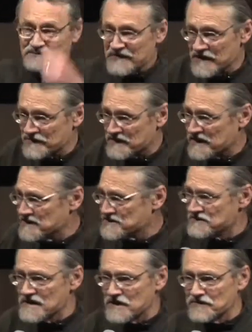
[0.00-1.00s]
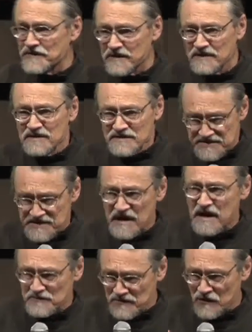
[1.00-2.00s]
The other kids around there, see,
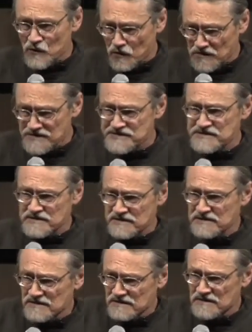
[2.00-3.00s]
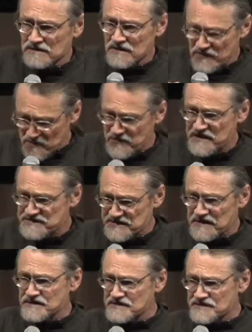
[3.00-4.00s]
I'm the oldest of the
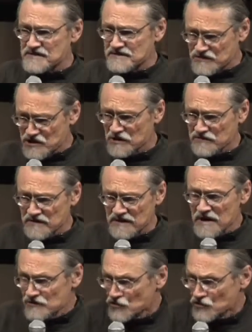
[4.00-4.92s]
president's children.